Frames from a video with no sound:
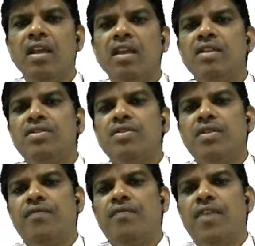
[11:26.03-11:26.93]
So the
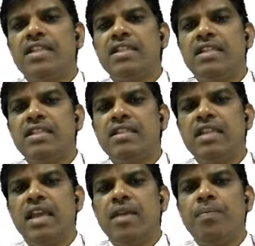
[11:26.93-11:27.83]
first
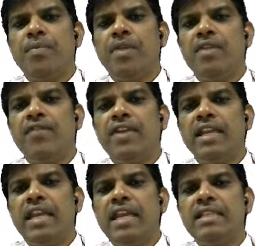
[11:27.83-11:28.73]
step, if it
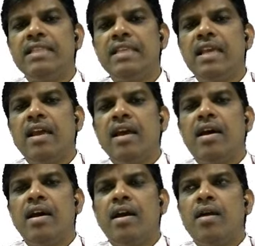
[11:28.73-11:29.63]
is
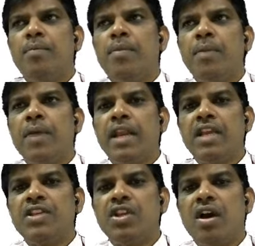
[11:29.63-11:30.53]

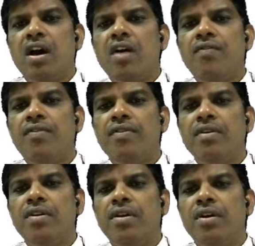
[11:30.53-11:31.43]
preparation of
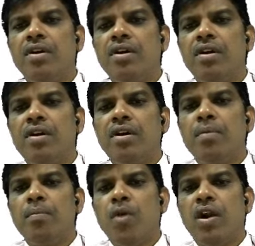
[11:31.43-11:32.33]

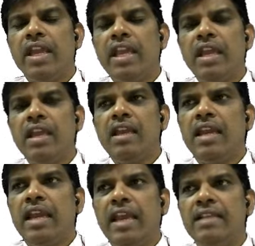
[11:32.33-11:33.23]
body,
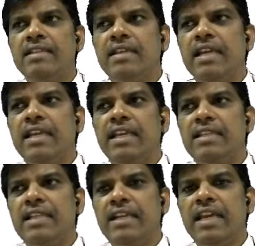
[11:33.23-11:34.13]
yes, it
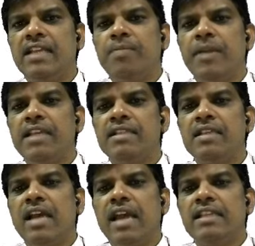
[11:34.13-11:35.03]
easily takes place,
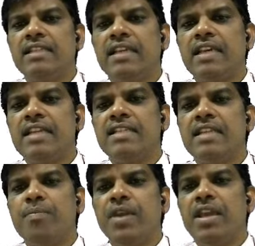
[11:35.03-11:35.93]
and the second
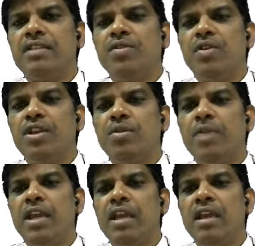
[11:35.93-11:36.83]
step is going to be